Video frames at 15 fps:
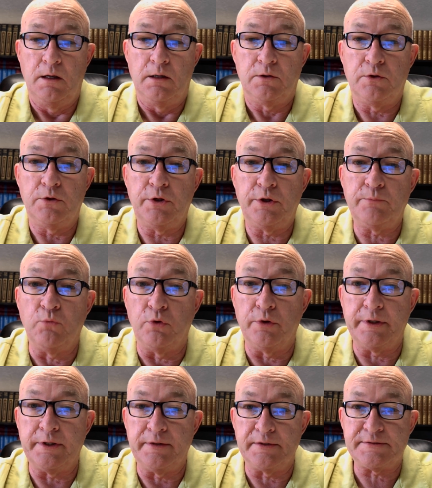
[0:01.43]
Good
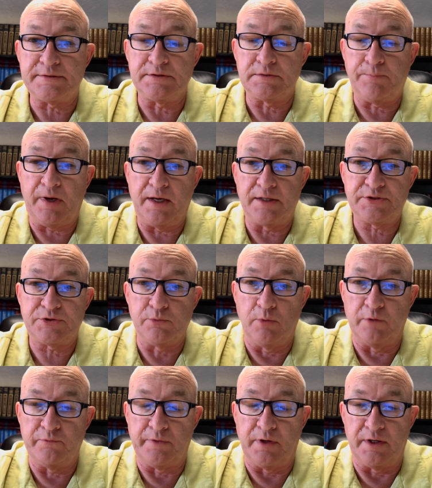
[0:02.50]
morning. This is Pastor
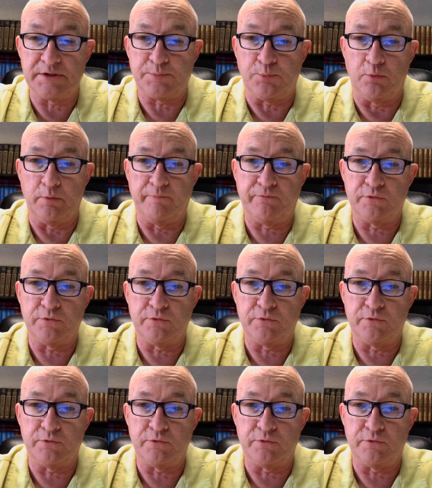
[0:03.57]
Marvin Osborne,